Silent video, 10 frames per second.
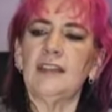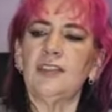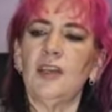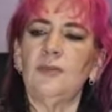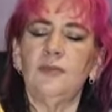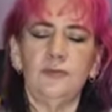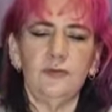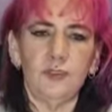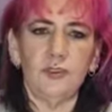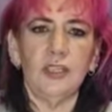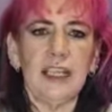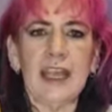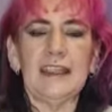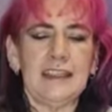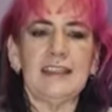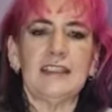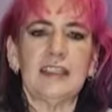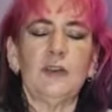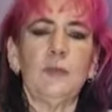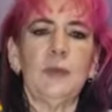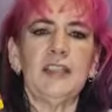so you can get this still, but